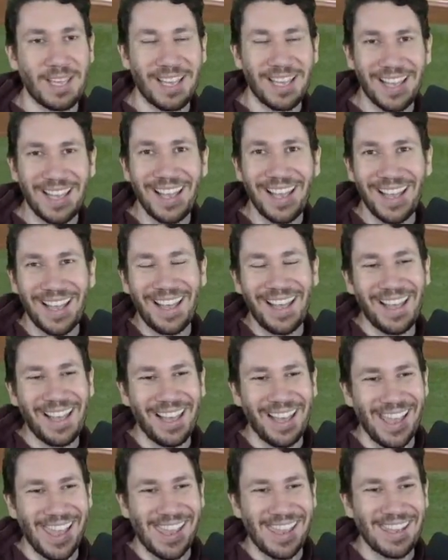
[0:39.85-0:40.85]

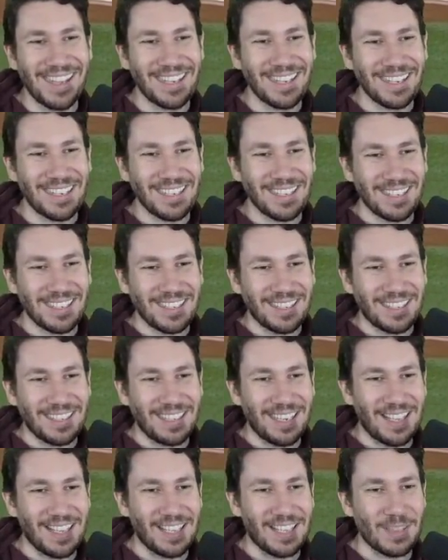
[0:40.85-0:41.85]

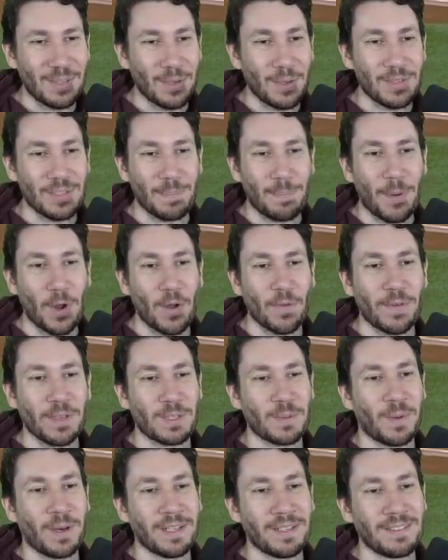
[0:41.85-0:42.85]
And then he throws a
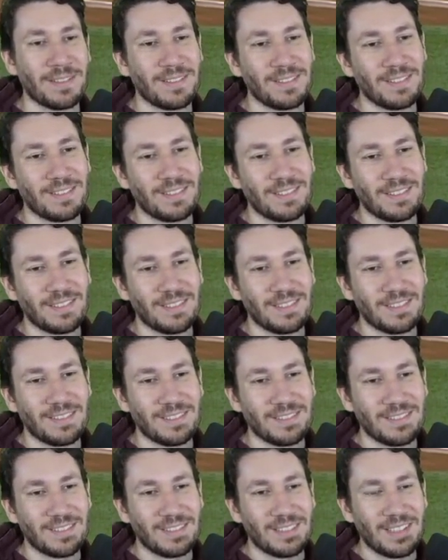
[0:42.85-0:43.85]
perfect one.
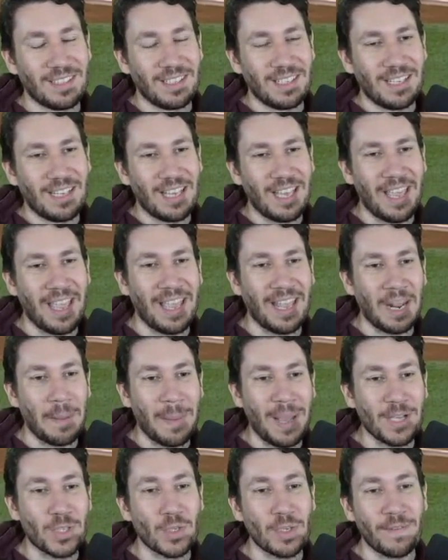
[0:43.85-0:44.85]
And I'm
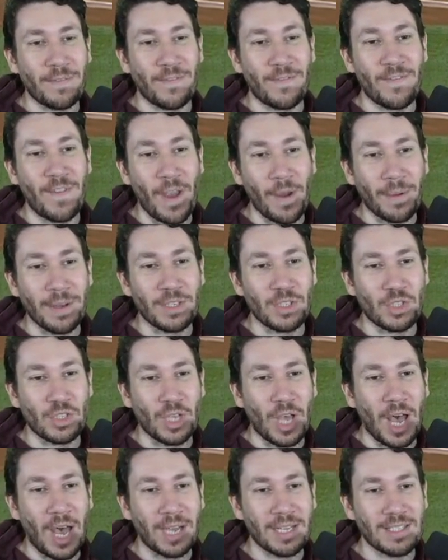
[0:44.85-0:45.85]
actually very
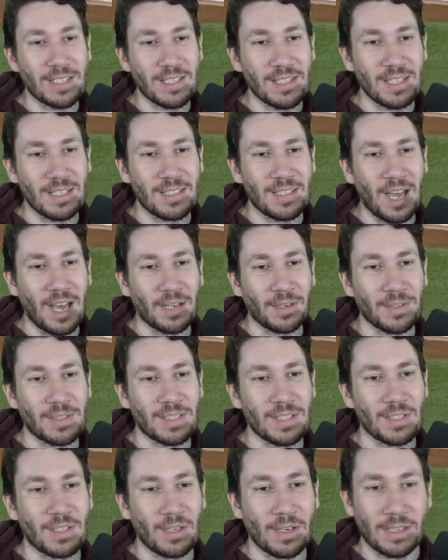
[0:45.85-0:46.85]
shocked that
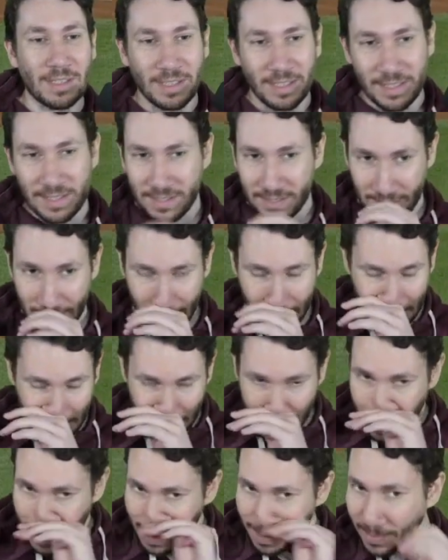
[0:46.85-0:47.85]
Donaldson took this.
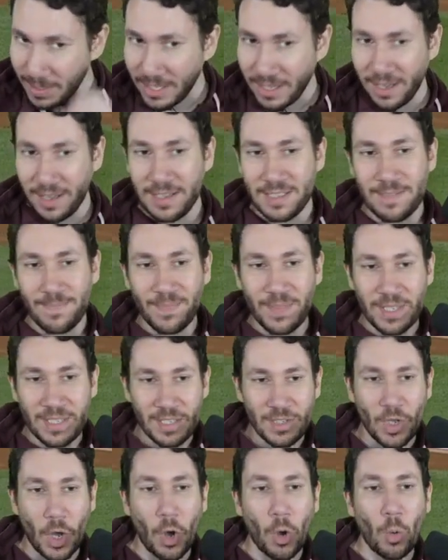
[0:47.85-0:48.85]
Because this
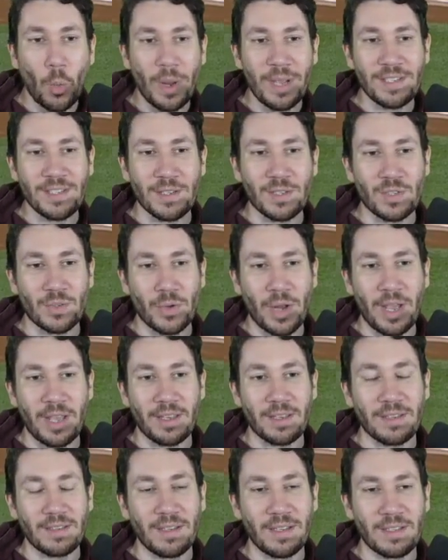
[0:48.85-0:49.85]
is always a
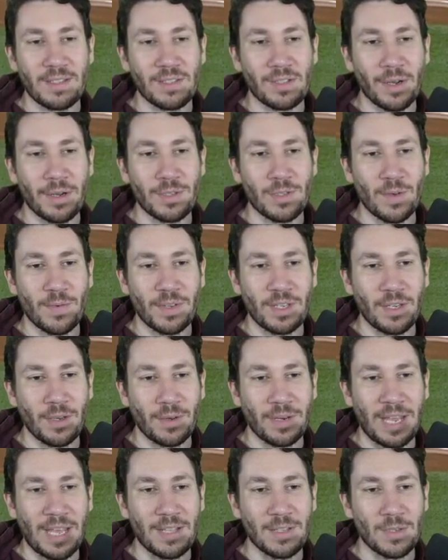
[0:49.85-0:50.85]
strike. It starts over here
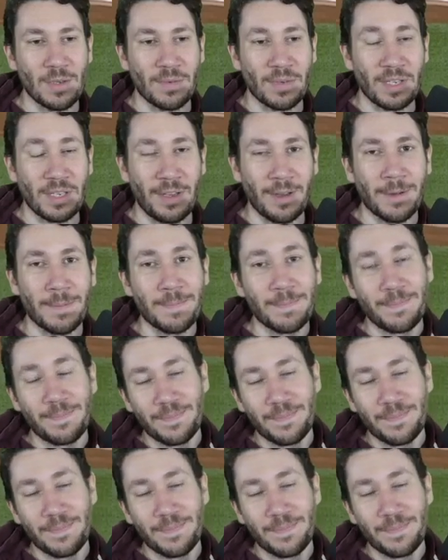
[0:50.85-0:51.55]
and ends over here.